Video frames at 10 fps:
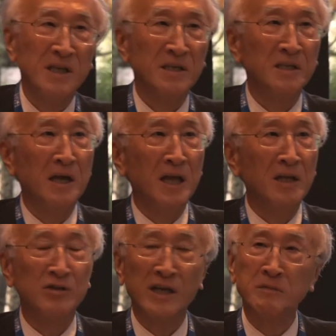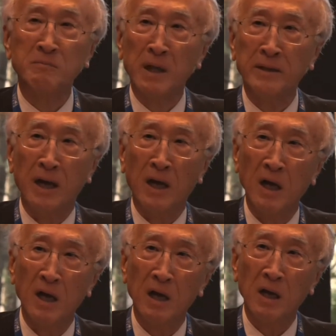in an endless manner.
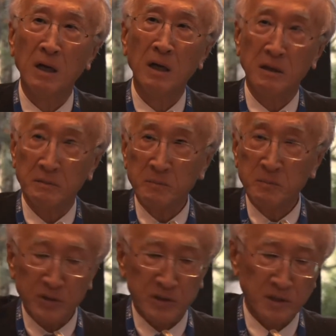Please.